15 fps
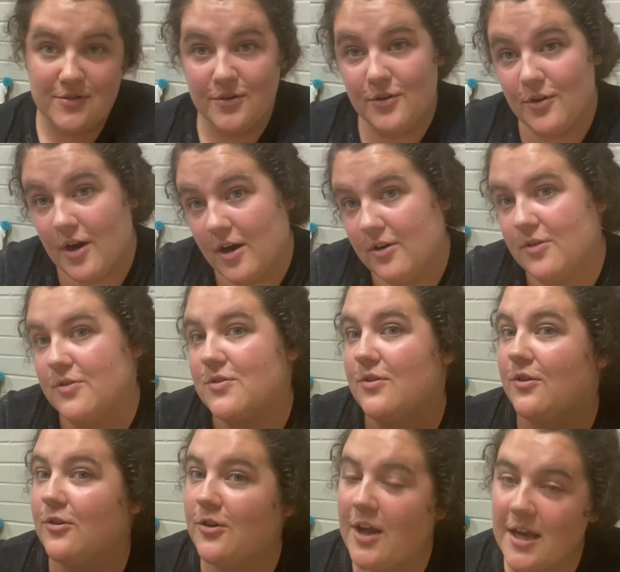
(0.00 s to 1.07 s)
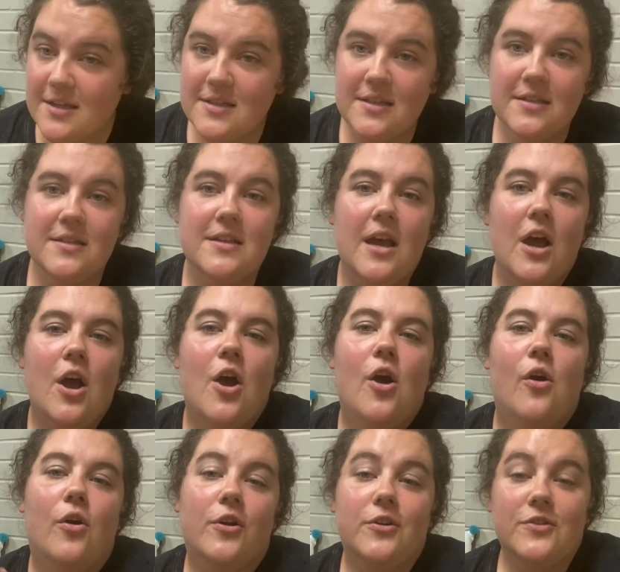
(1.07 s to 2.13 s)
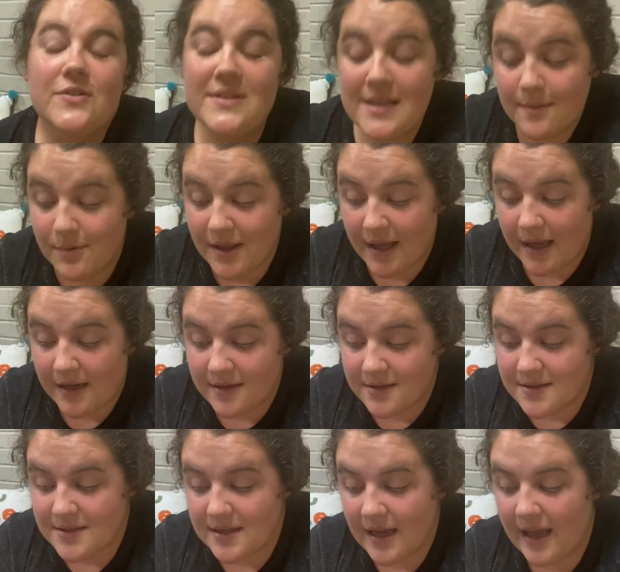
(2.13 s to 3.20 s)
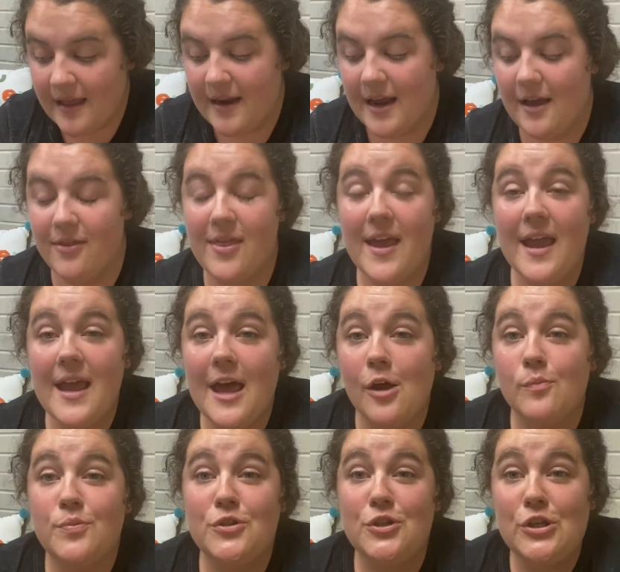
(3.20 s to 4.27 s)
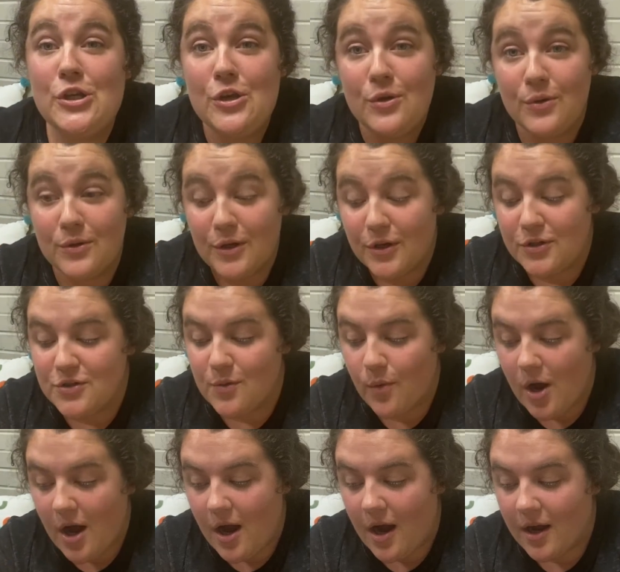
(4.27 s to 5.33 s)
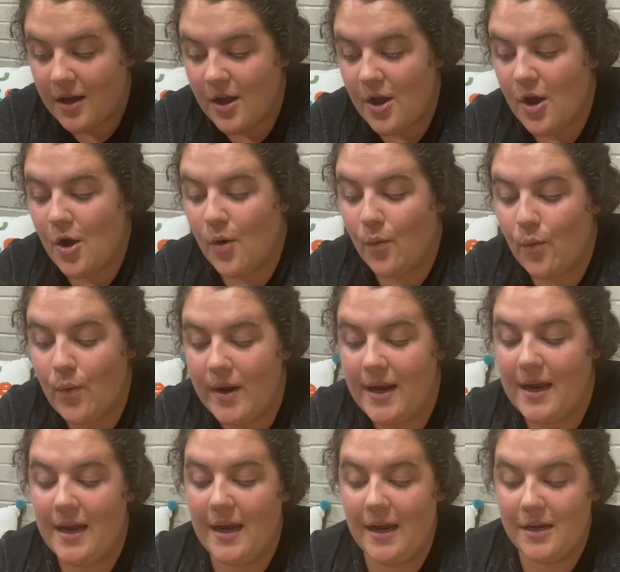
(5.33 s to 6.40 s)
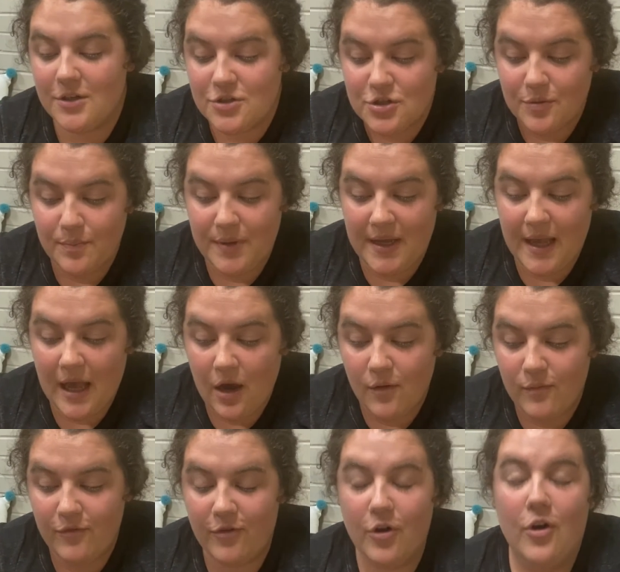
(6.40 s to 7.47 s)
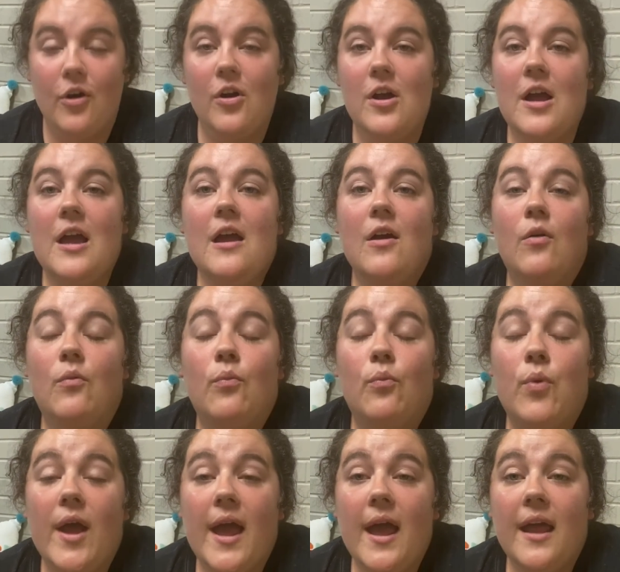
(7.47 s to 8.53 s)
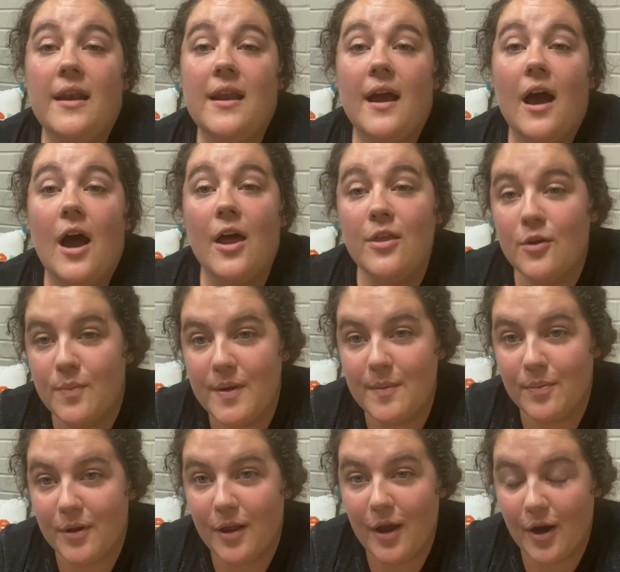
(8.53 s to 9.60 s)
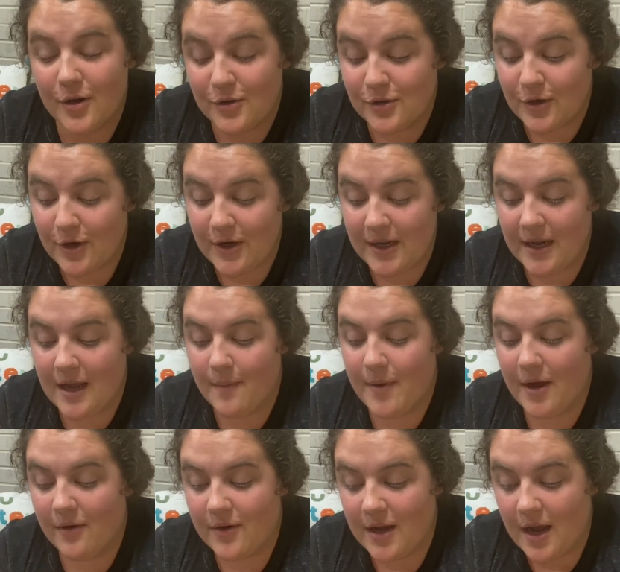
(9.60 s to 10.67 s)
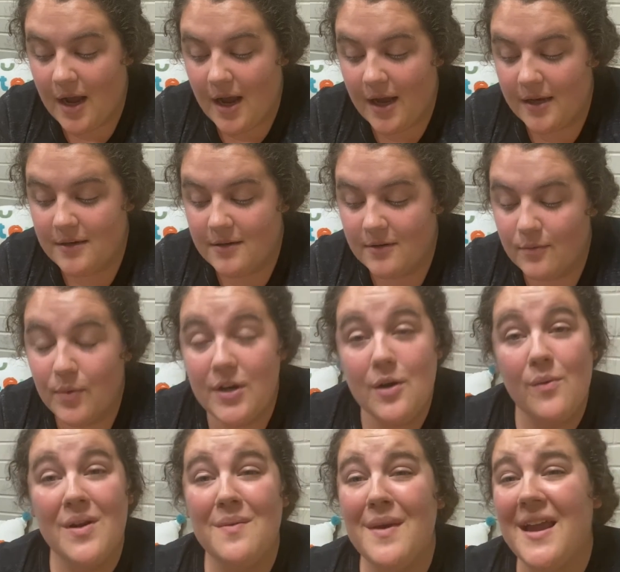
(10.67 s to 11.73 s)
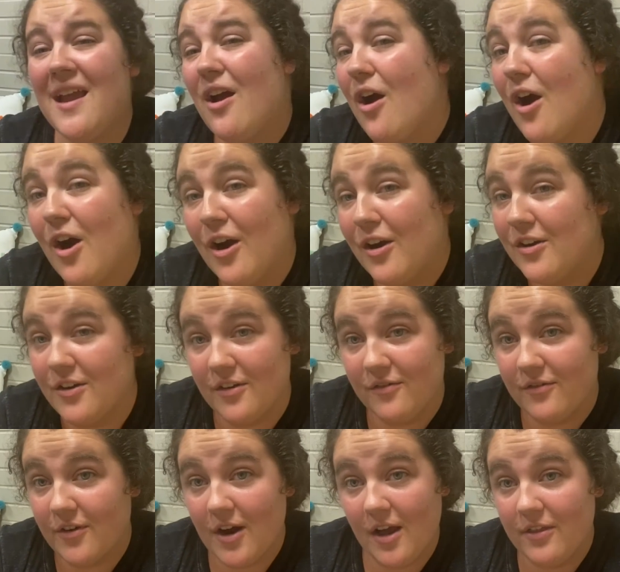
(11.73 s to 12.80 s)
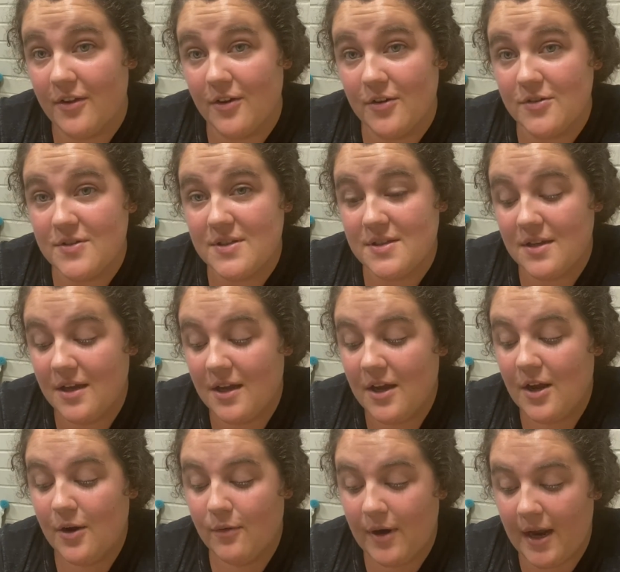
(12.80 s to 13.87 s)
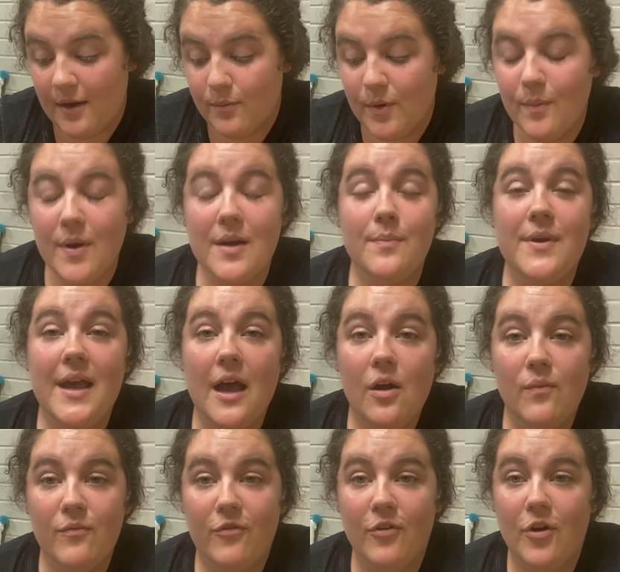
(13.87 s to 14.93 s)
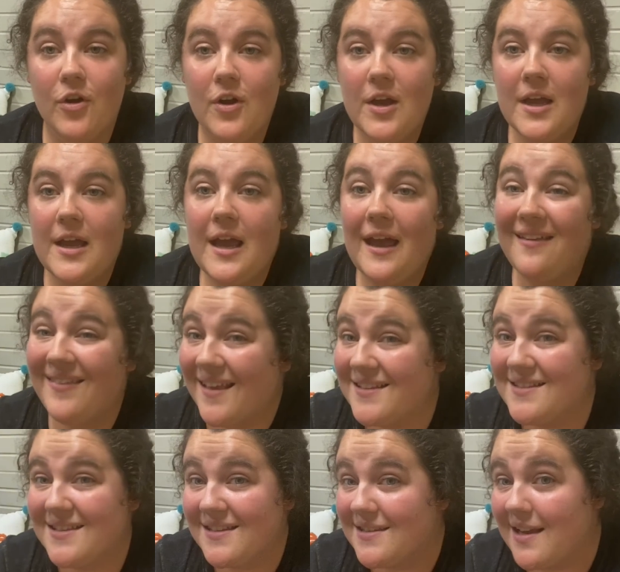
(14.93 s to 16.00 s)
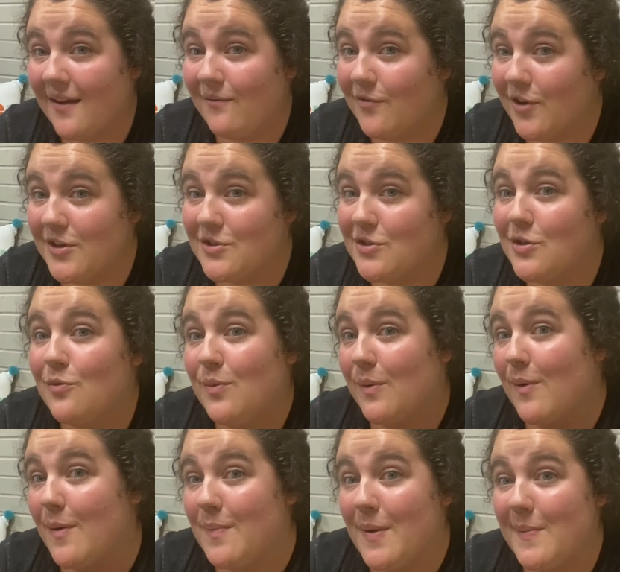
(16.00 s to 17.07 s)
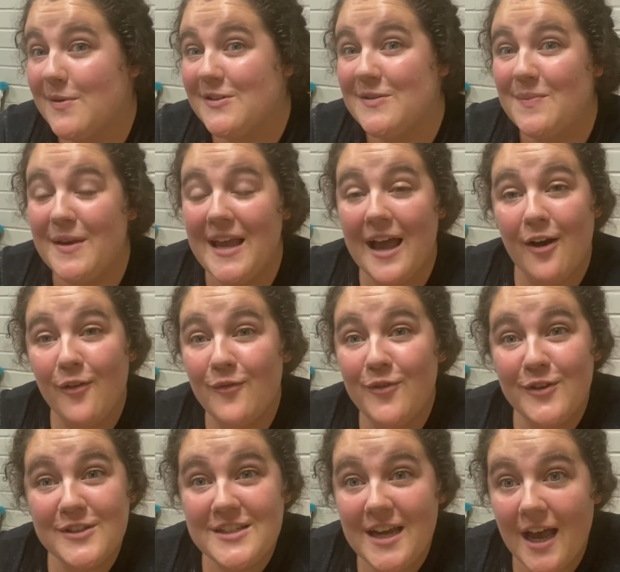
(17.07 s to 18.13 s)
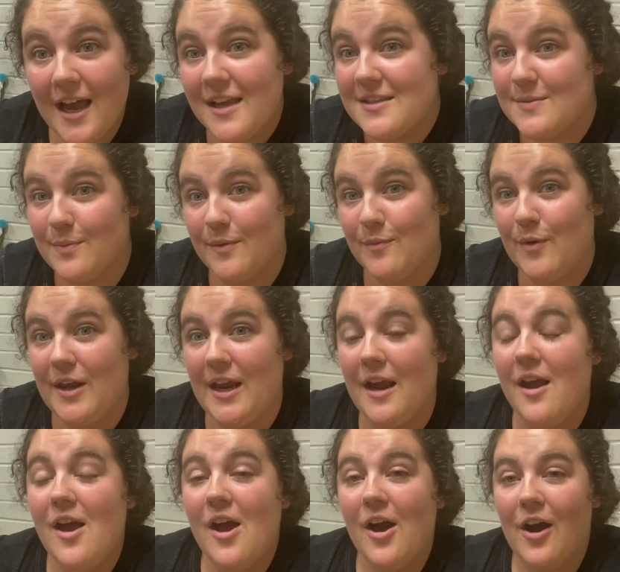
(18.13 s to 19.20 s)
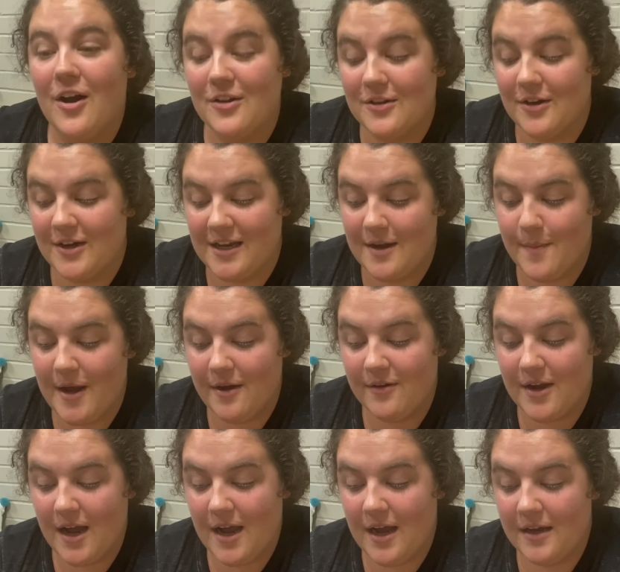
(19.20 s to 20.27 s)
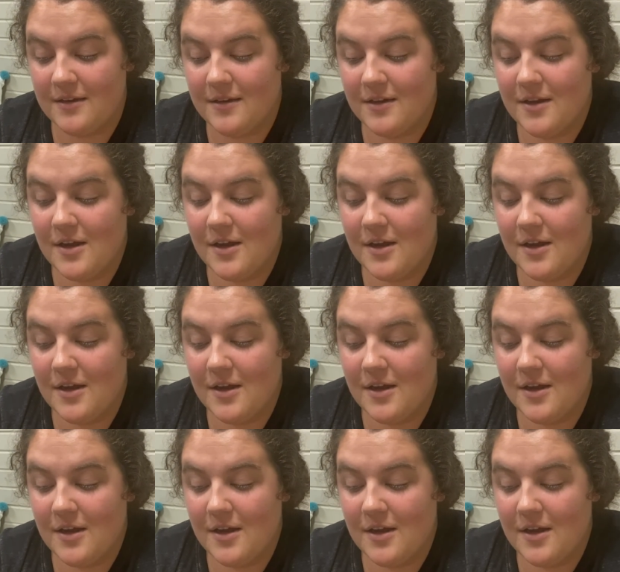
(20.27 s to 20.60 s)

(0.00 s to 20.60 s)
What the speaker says: or your uncles or your cousins or your siblings and how they helped you learn to walk, we should be helpful when other people are learning about God. We don't want to make it harder for others, right? We want to be helpful. And that's the same for us too. We want people to be helpful to us when we are learning about God.